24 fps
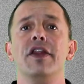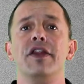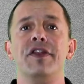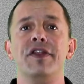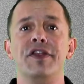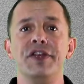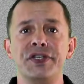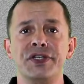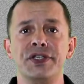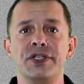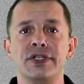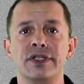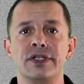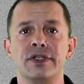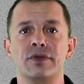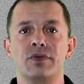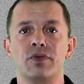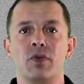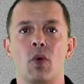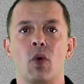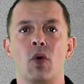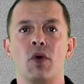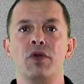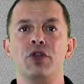This is
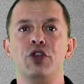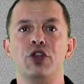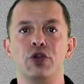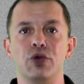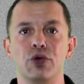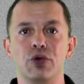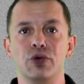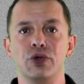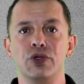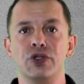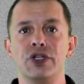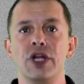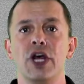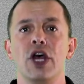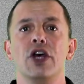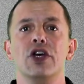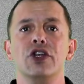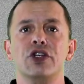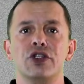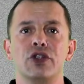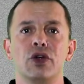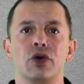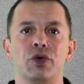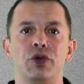used
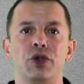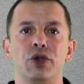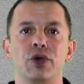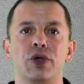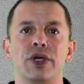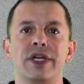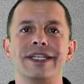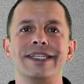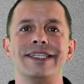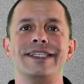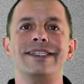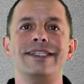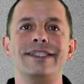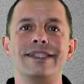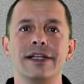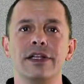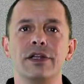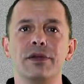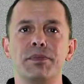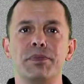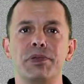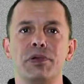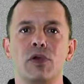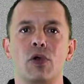so you can still
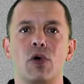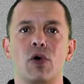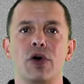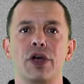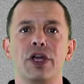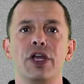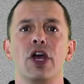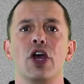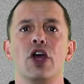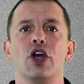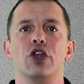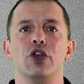employ